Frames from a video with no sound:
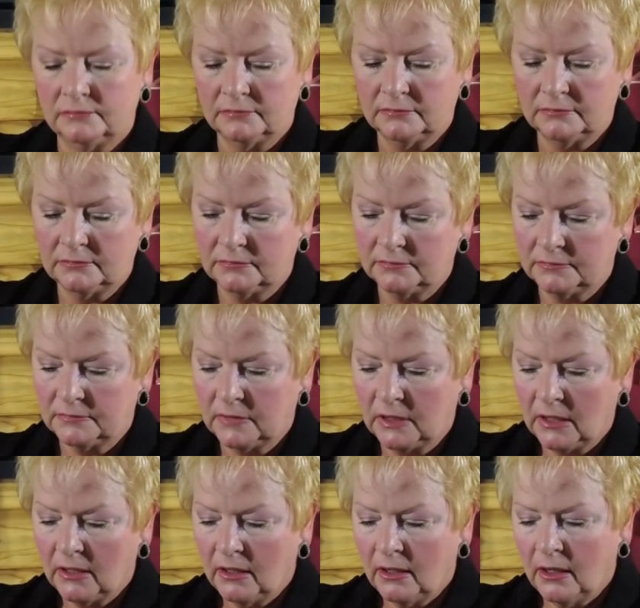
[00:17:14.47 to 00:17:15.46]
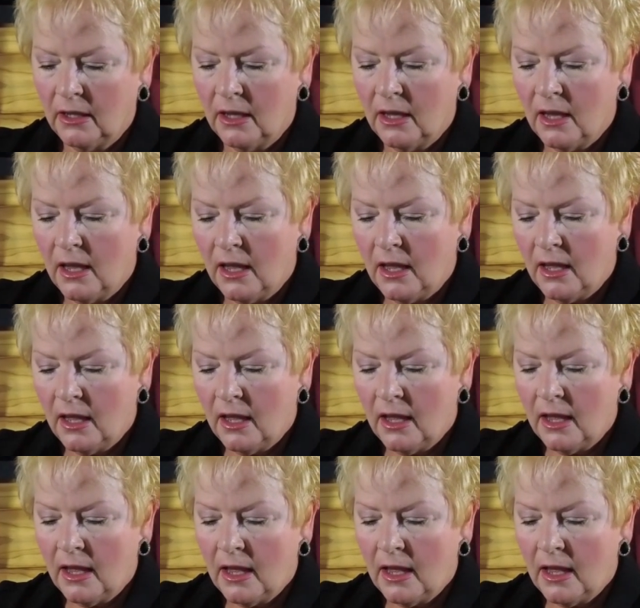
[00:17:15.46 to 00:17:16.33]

(no one is talking)